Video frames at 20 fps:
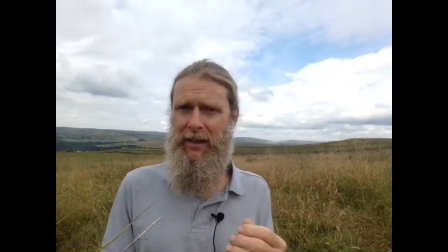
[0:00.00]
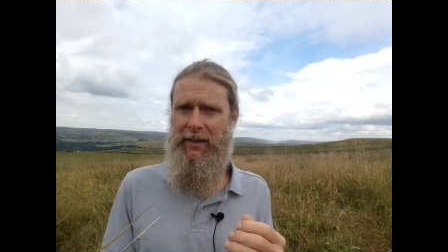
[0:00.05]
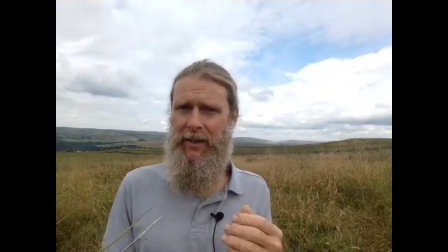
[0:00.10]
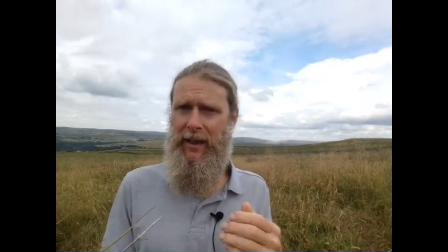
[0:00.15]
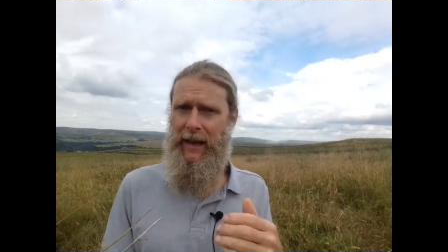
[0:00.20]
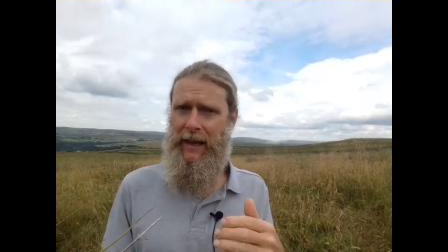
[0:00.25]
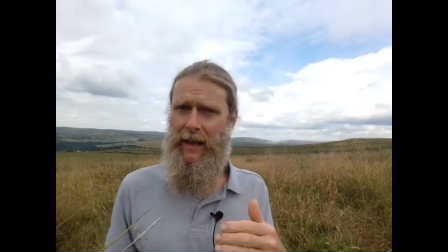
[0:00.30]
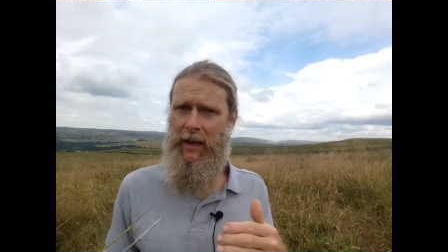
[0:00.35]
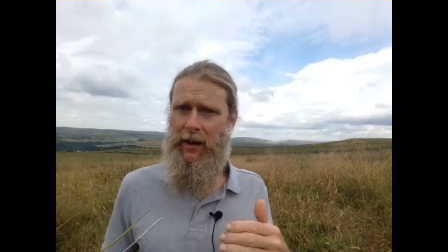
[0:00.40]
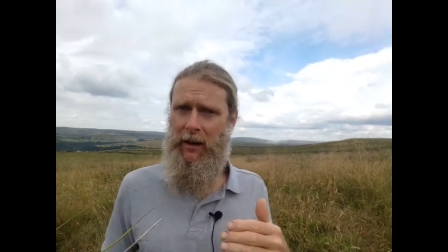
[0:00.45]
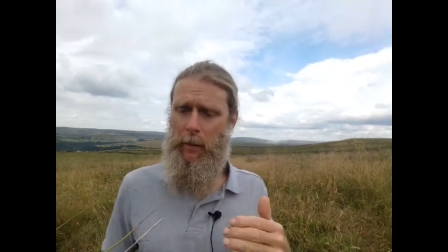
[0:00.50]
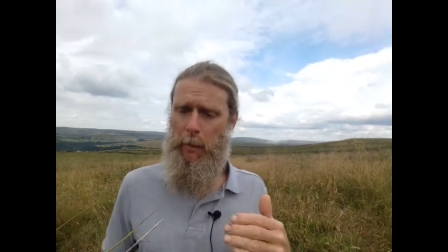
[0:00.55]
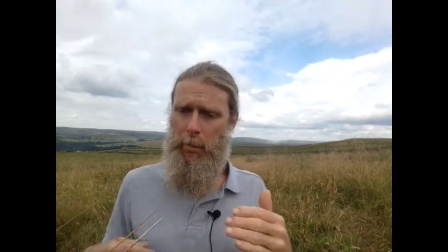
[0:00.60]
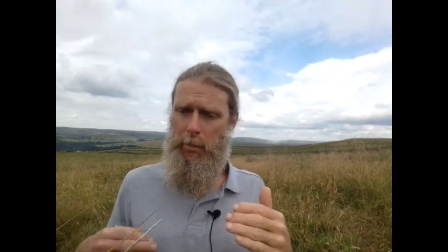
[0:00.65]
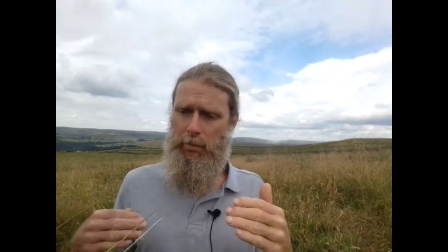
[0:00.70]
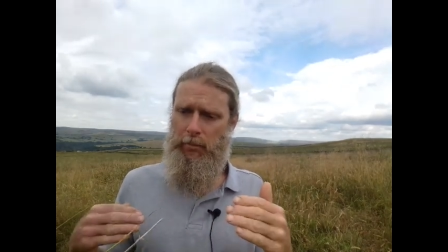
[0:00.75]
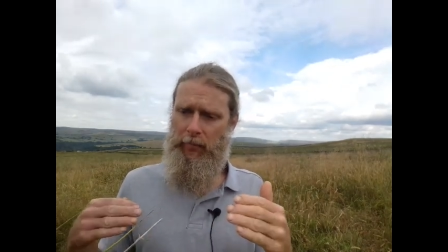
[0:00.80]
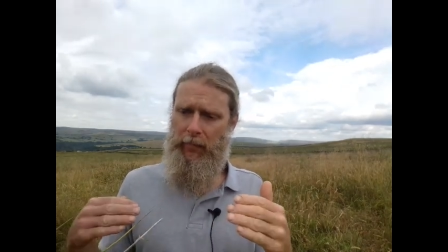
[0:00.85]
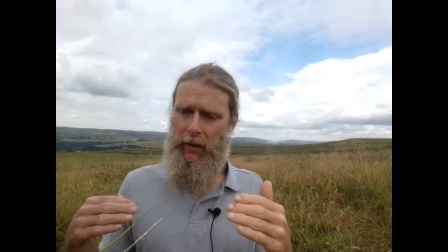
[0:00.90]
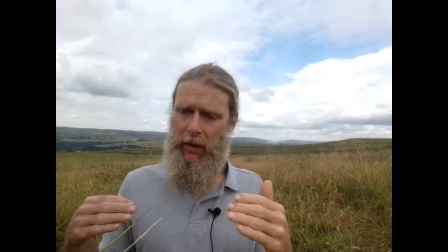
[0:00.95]
then
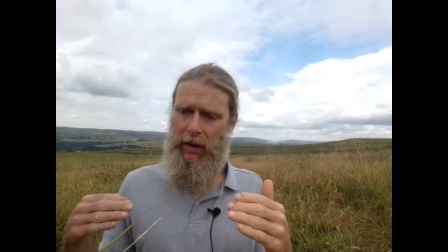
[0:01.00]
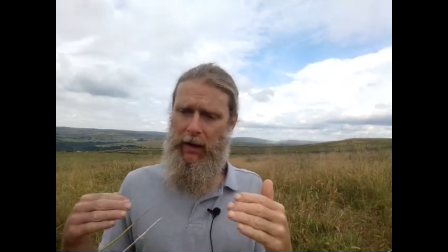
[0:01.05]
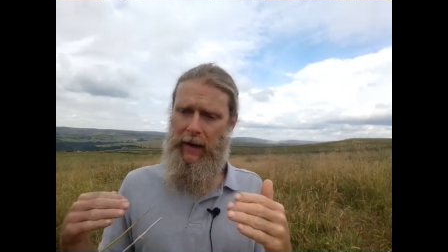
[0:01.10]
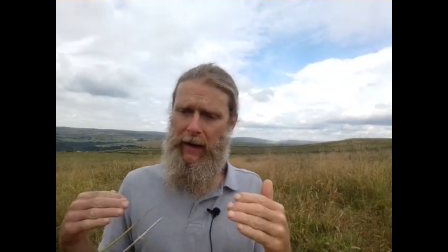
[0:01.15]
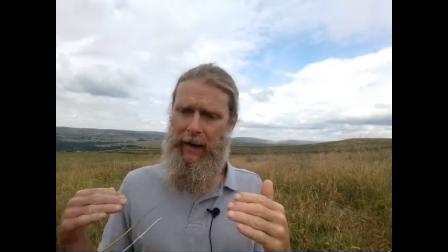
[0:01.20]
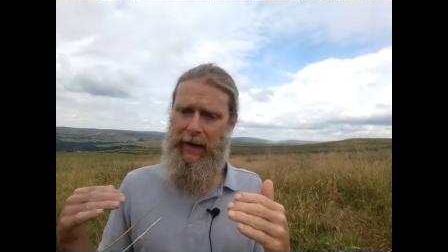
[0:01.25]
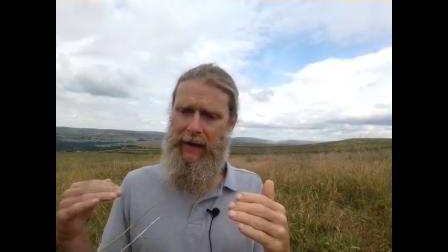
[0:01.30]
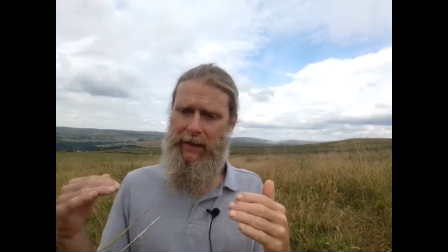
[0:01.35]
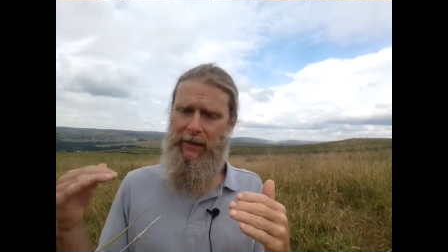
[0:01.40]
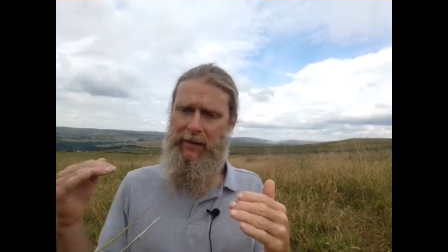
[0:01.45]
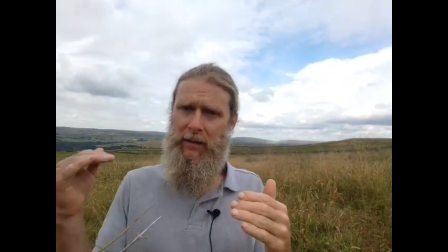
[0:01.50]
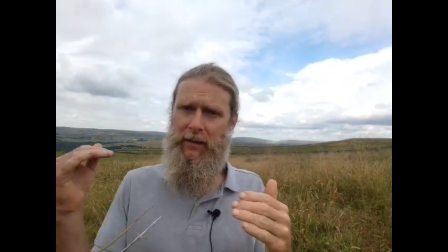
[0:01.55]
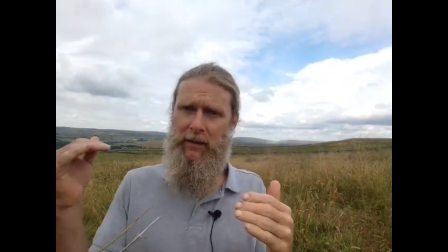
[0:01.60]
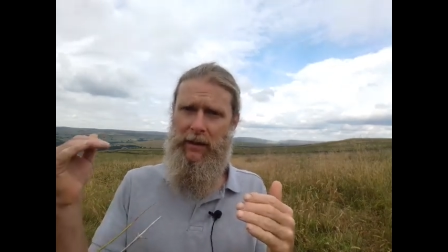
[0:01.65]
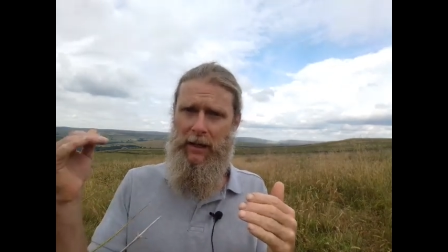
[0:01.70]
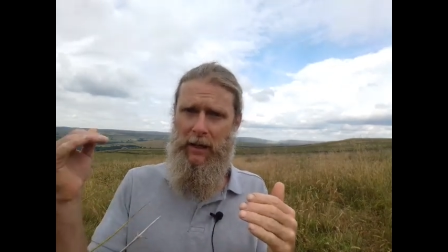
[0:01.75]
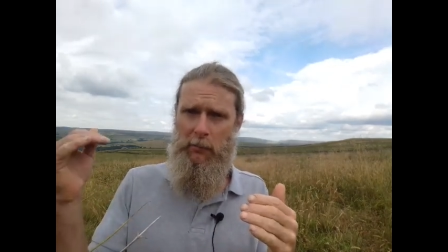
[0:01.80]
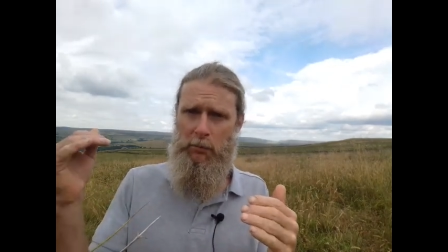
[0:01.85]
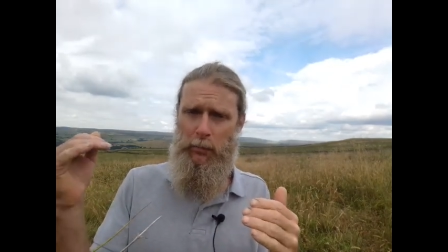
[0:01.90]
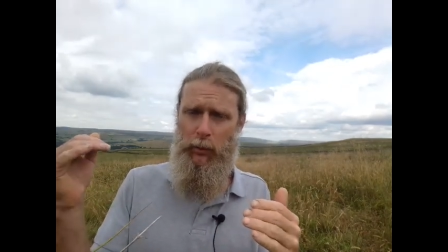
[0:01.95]
I had this
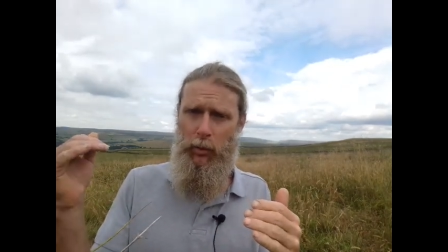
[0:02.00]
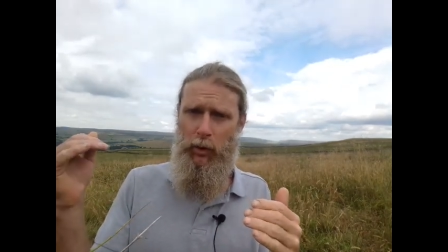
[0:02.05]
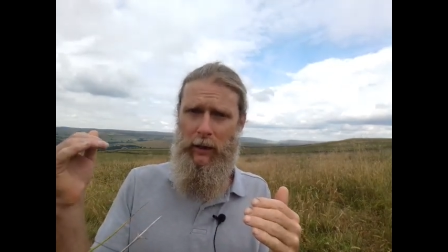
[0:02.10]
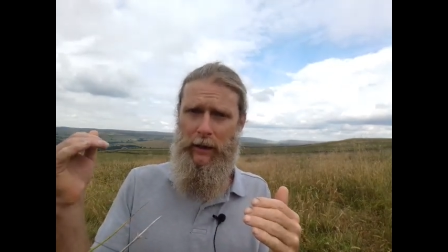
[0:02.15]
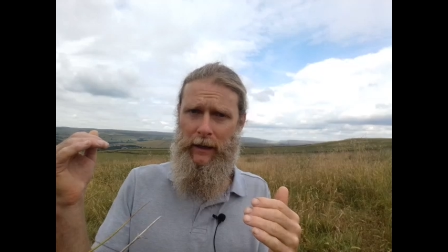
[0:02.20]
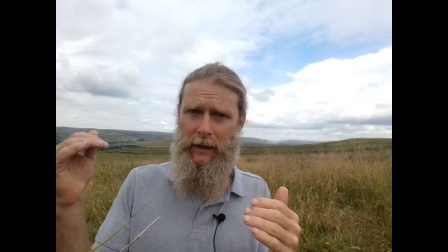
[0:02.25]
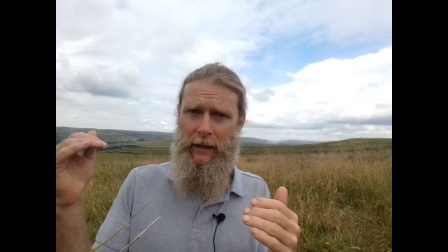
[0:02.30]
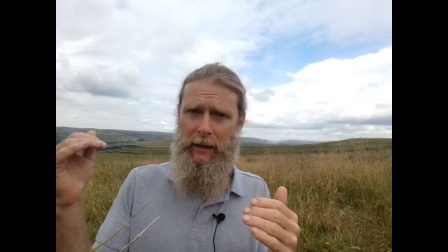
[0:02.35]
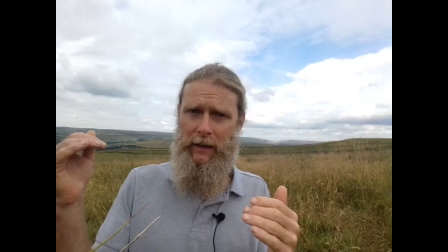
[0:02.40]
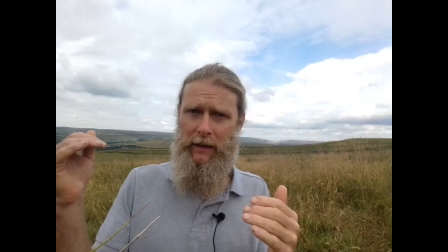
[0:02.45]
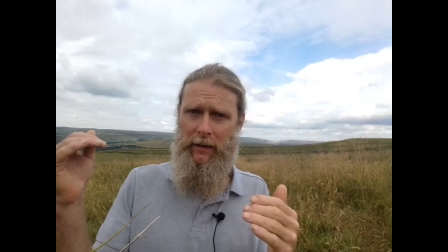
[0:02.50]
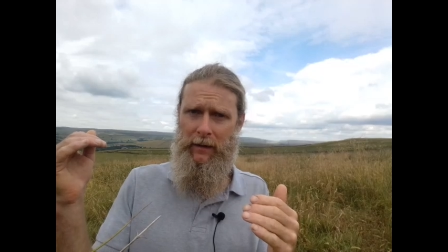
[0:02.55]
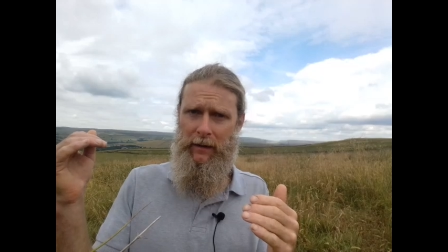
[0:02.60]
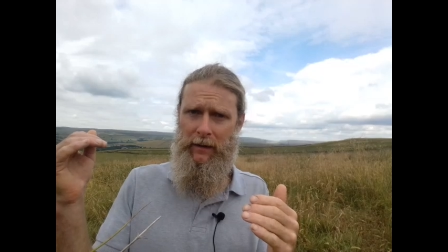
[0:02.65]
inner bully